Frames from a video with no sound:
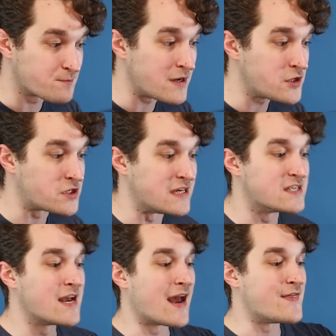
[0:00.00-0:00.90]

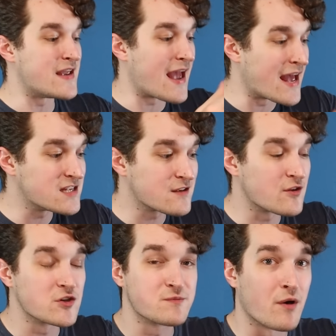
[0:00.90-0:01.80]
species, and the ends of
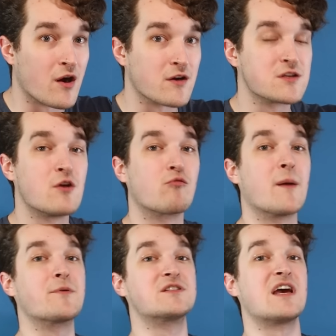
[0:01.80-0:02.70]
those bars
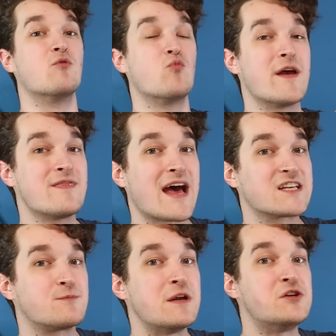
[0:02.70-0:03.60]
represent when that
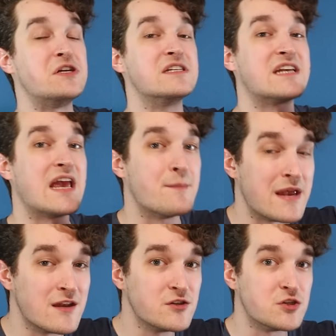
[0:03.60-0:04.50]
species came
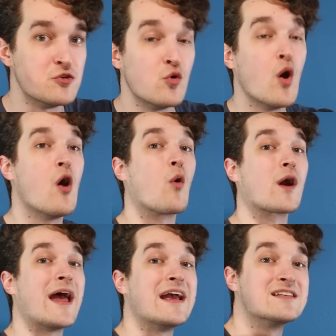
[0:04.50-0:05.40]
into
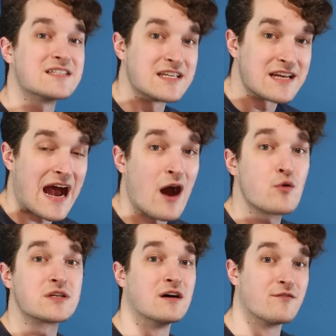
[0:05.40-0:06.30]
or exited
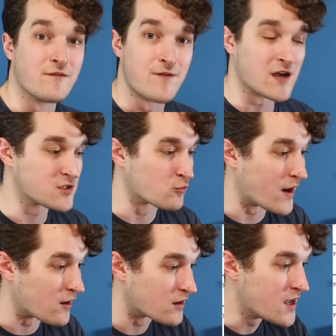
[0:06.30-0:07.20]
out of the fossil
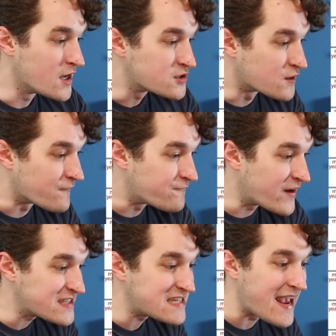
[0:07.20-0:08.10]
record. So the
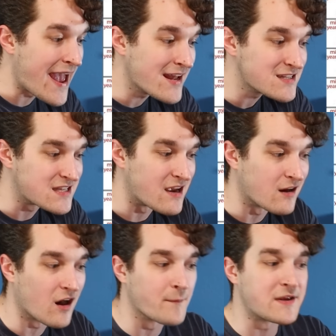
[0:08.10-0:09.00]
fuzzy ends
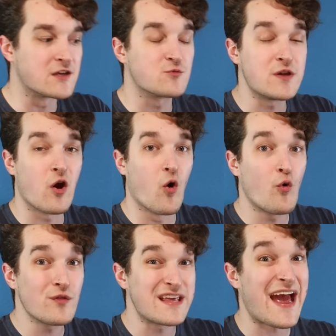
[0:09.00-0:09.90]
there are because we
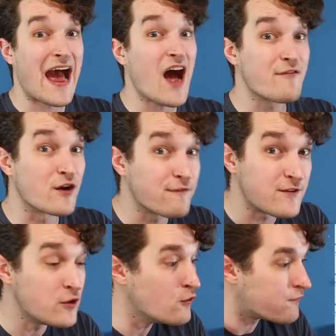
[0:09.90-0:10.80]
only have a
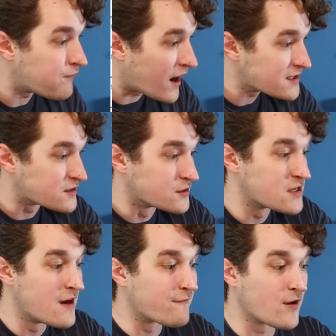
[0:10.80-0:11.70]
few fossils
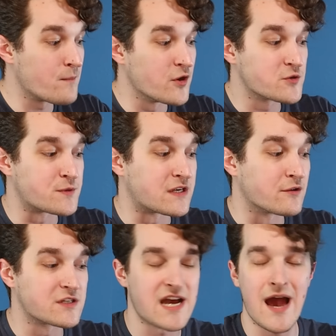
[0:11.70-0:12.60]
from those
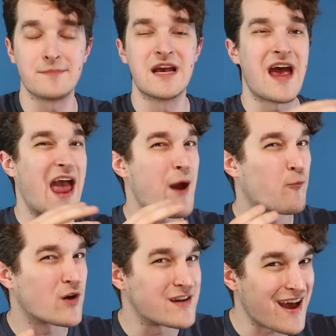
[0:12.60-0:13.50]
particular times, and
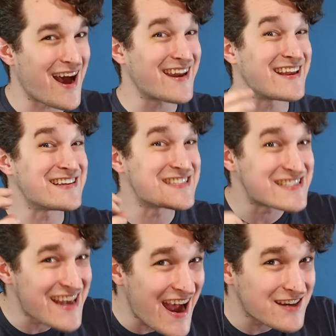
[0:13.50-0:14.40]
we're not
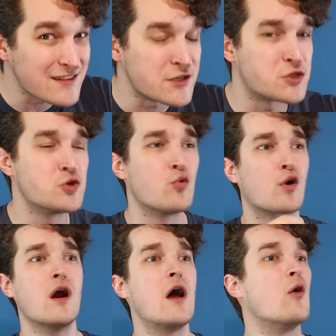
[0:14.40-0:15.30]
exactly
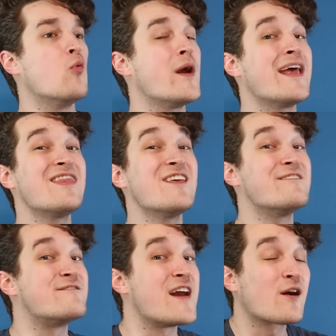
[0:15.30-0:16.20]
sure when the
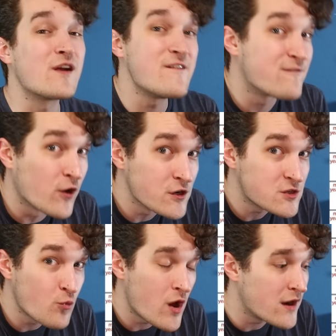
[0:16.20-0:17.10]
very
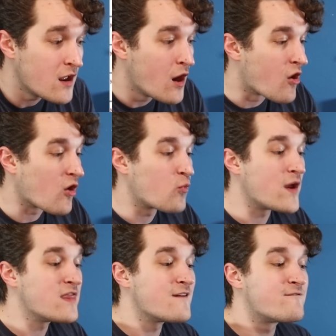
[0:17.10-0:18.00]
first one or
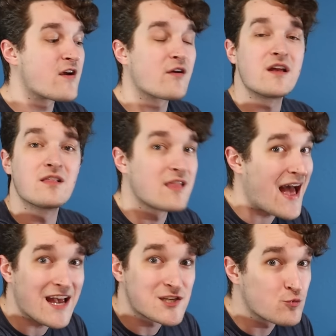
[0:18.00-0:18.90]
when the very
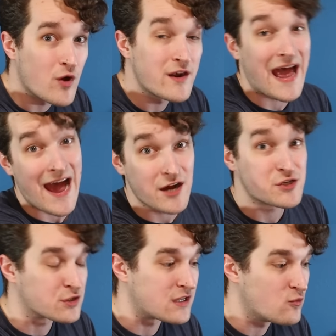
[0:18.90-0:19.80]
last one
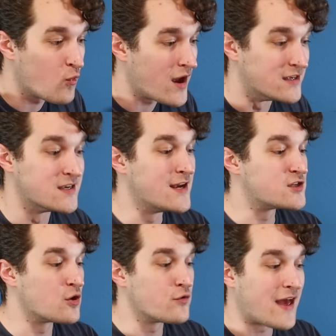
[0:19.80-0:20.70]
actually was.
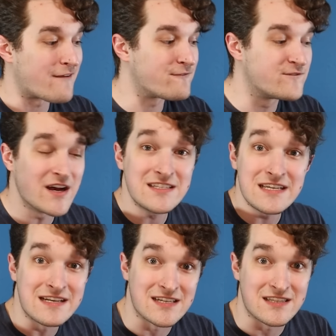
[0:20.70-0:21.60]
So that
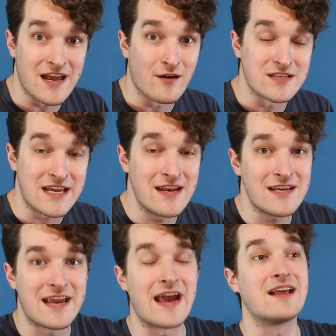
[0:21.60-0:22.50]
fuzziness there is
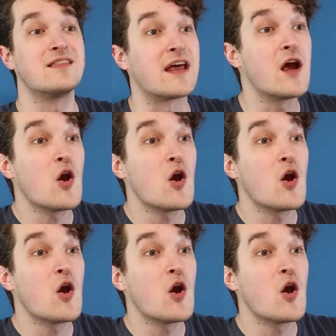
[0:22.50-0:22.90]
indicating that